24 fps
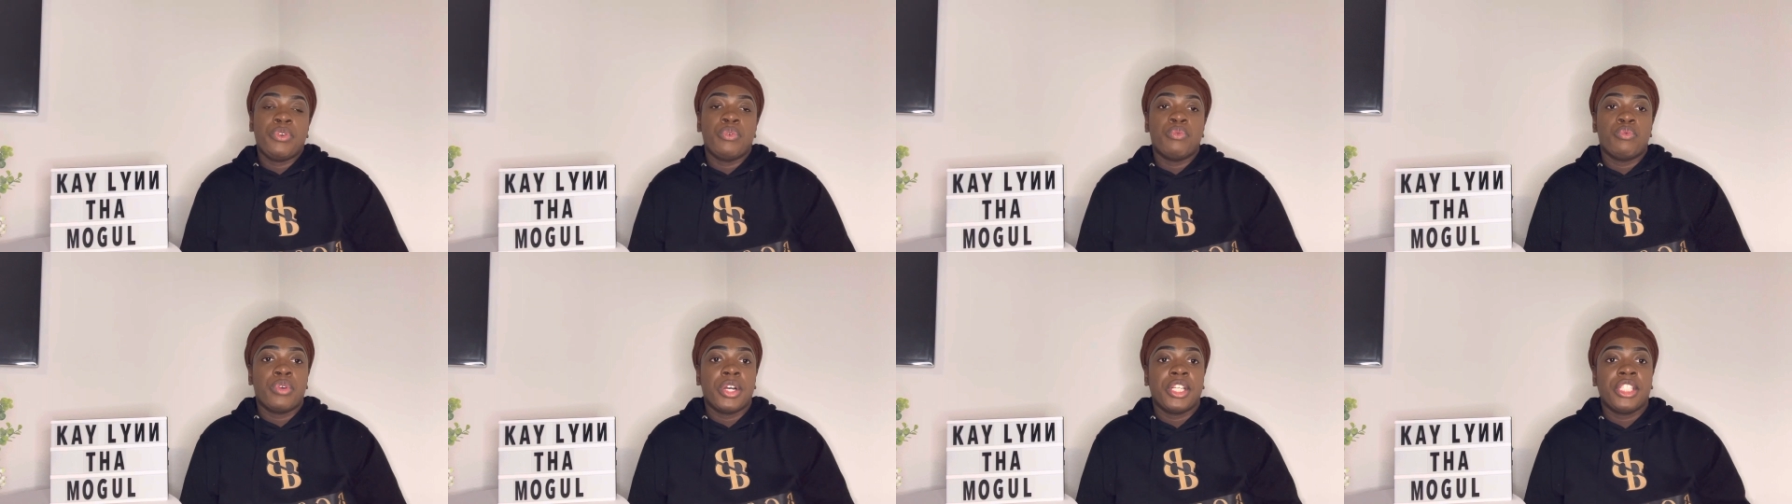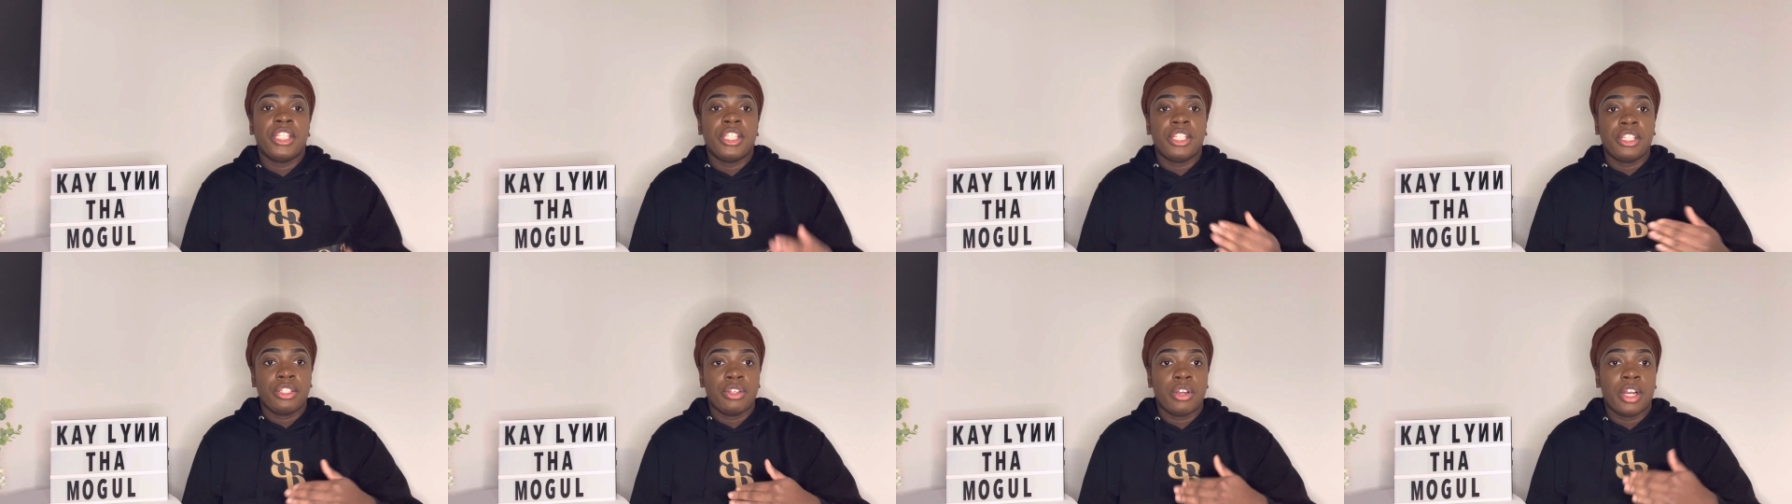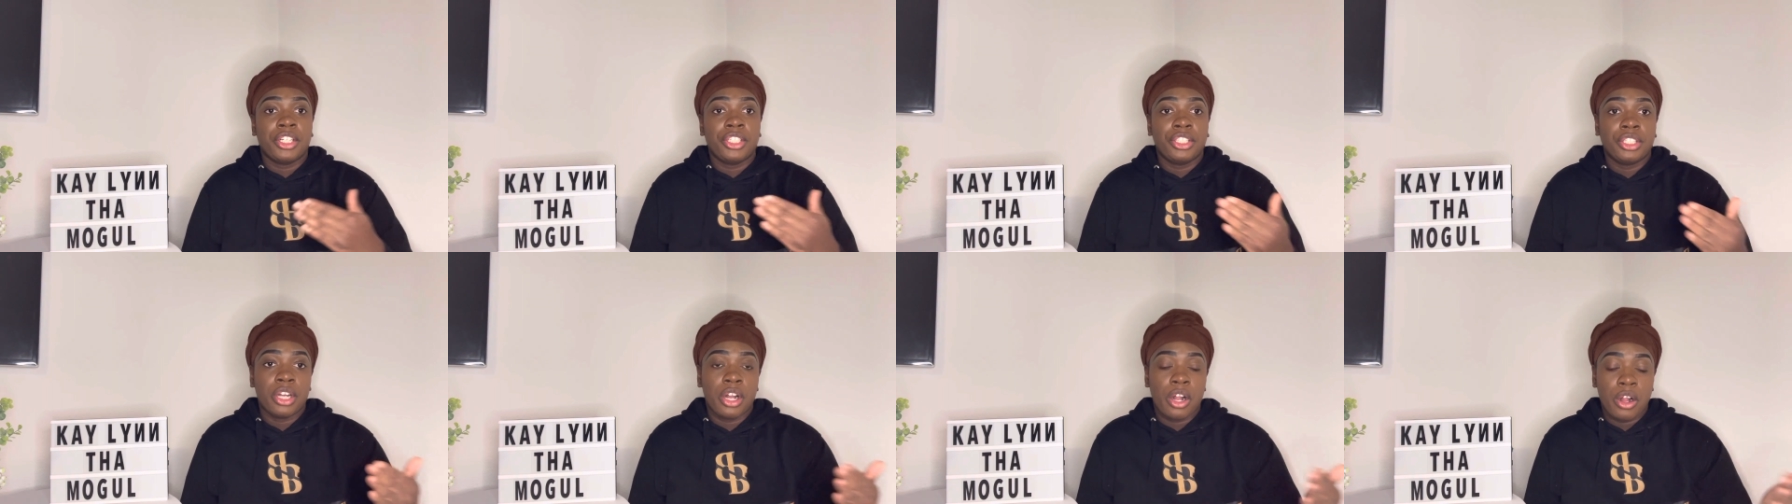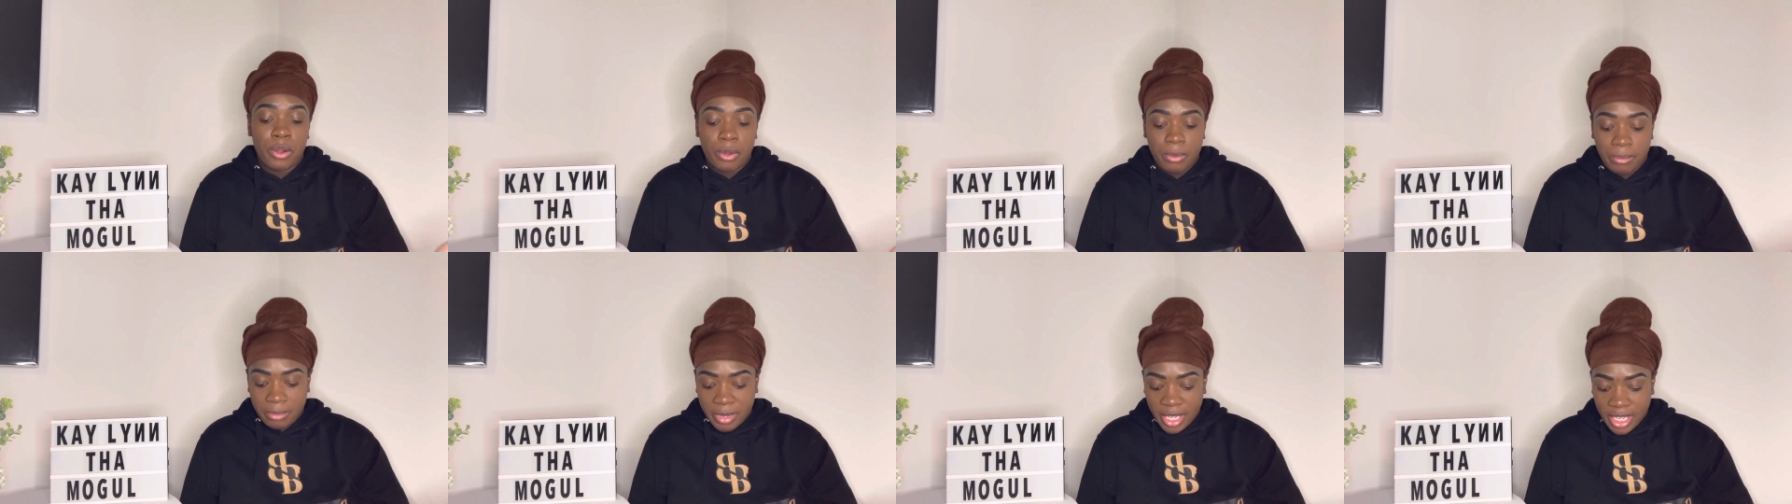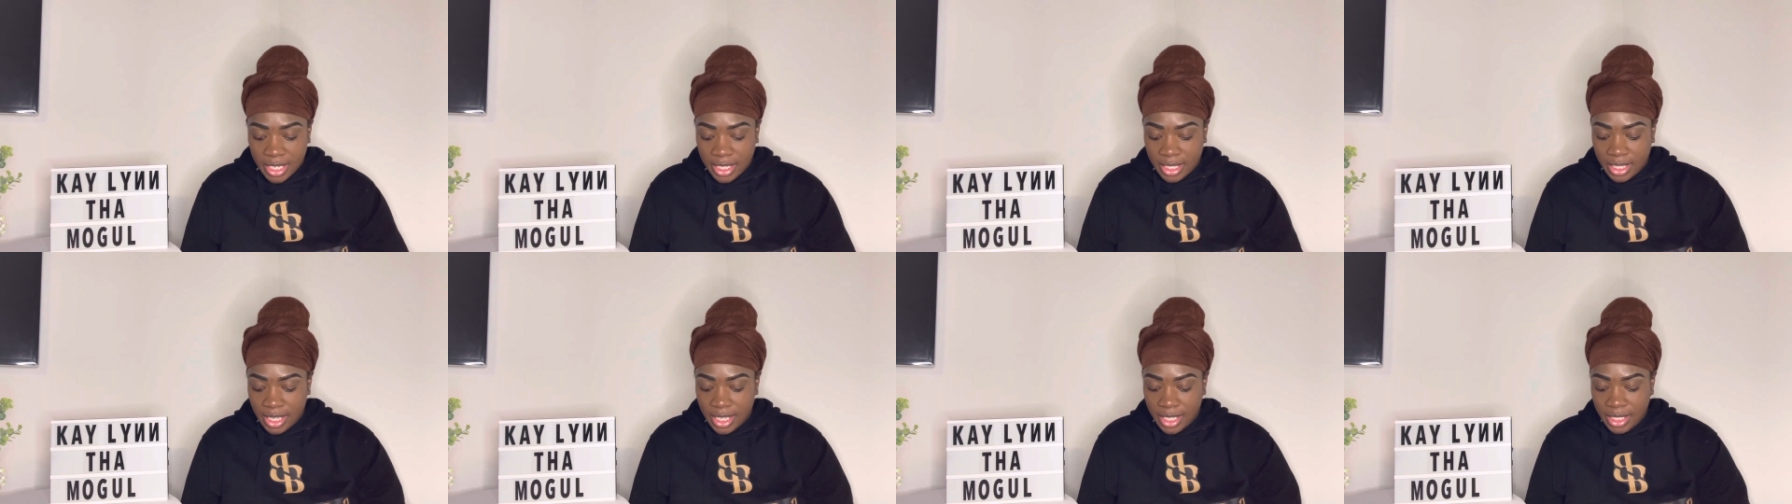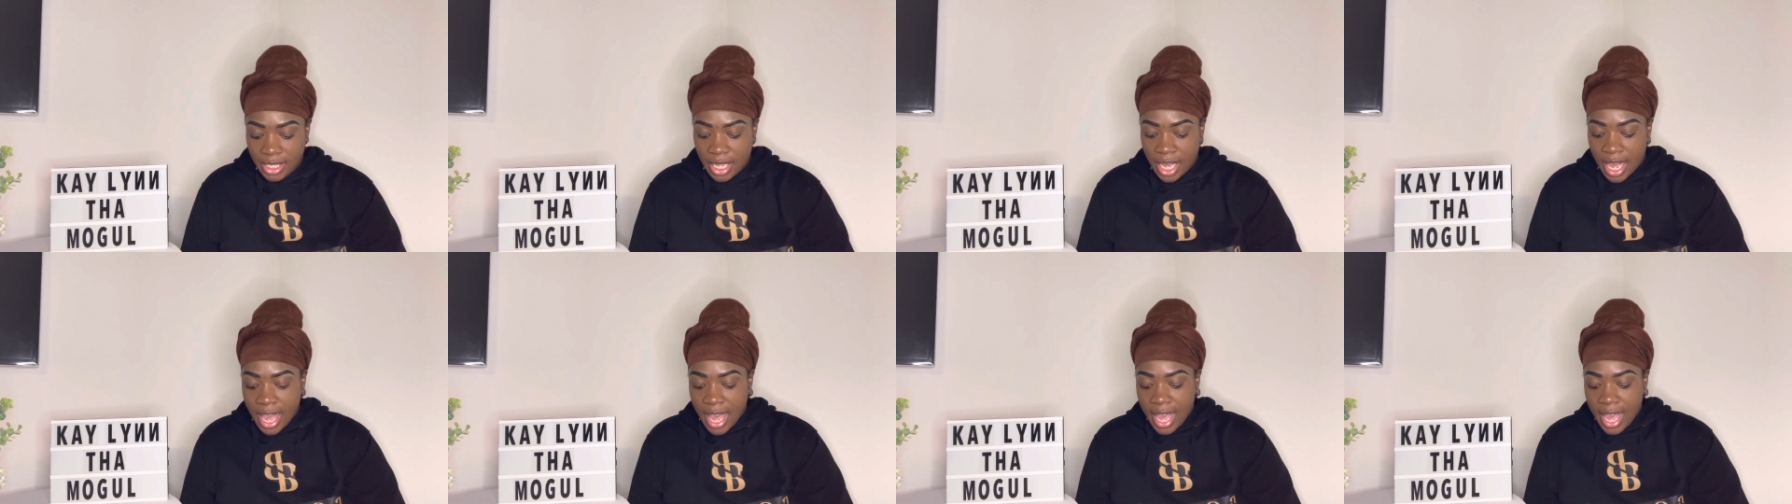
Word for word: want to start your own business.